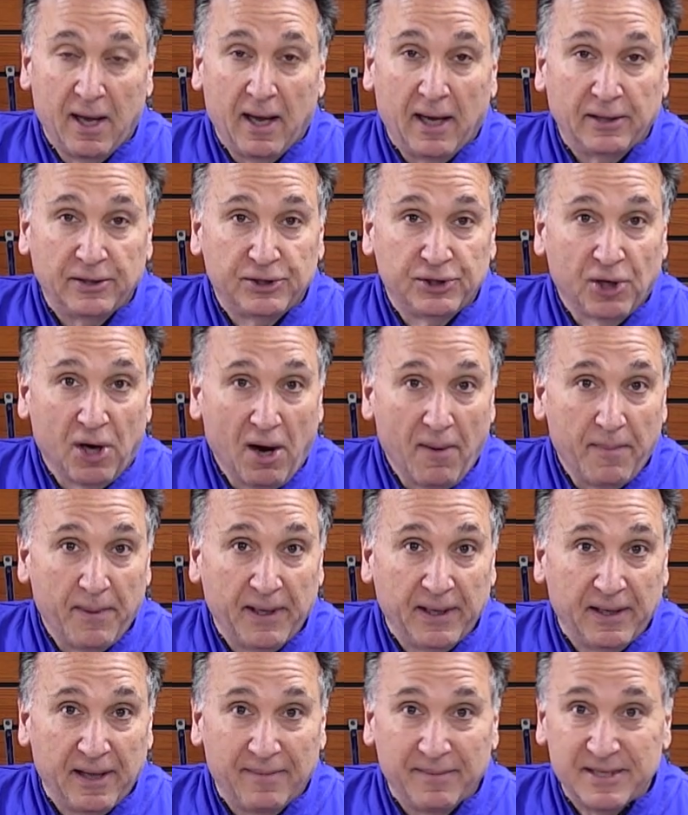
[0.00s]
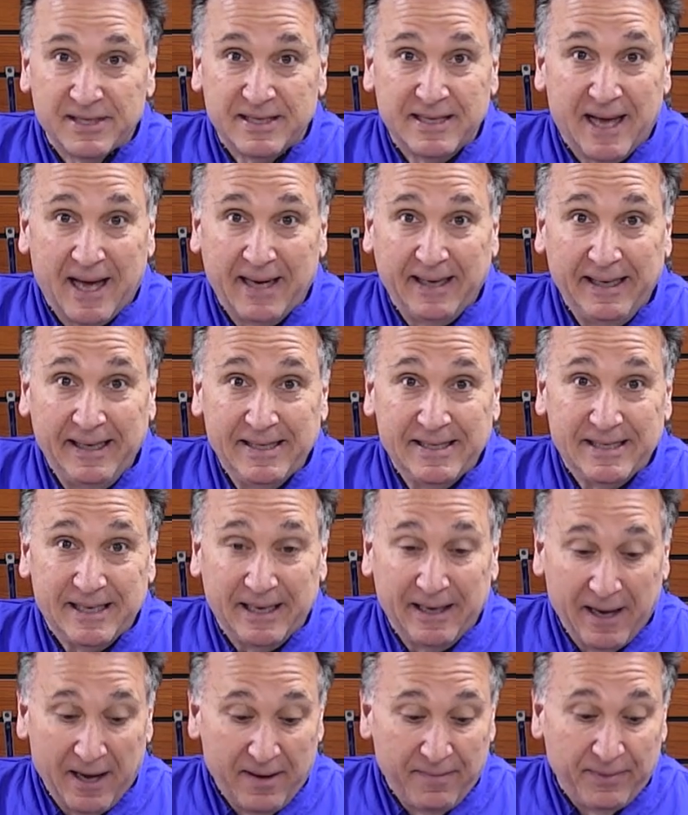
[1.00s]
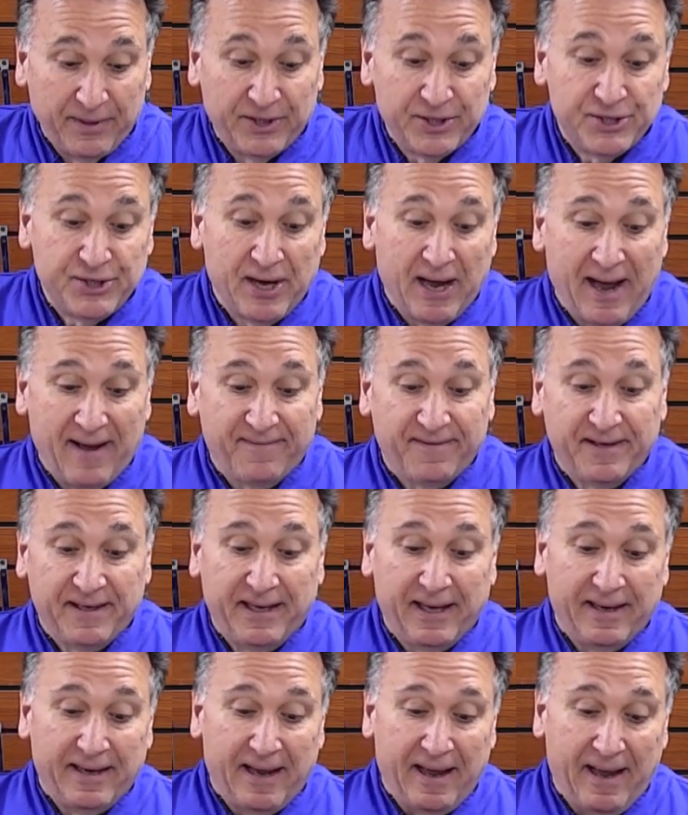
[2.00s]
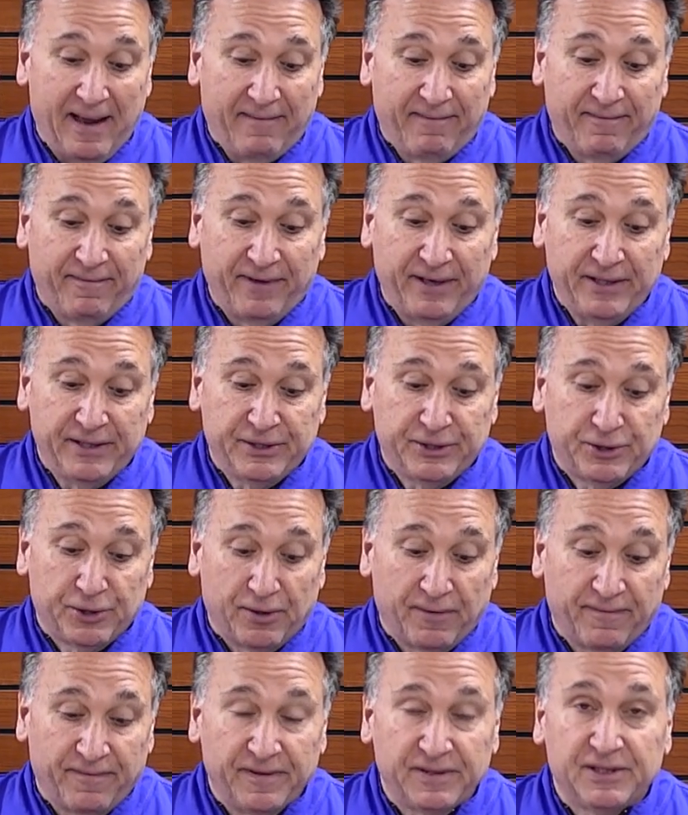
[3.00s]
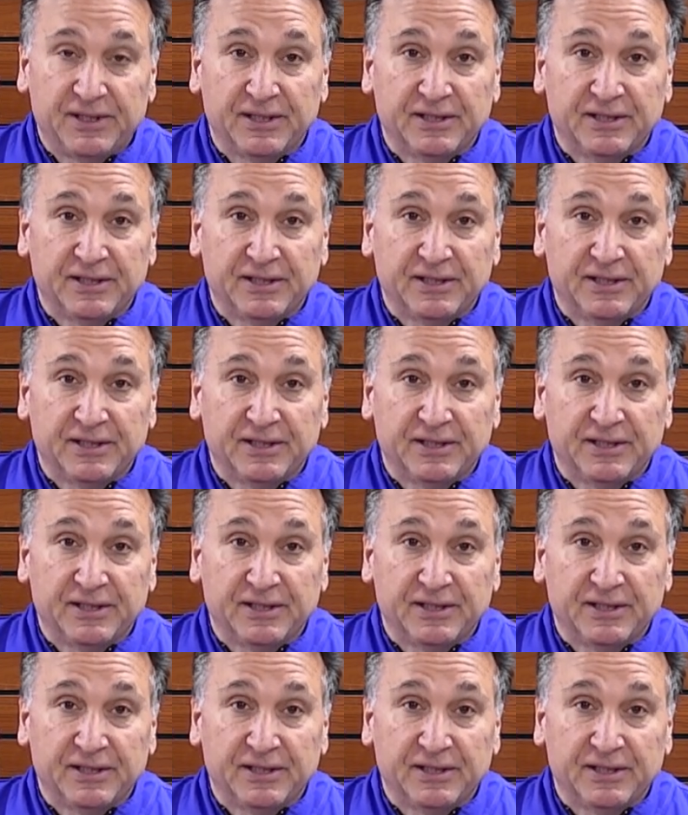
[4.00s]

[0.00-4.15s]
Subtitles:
And sharpening them is not easy because you have to get every surface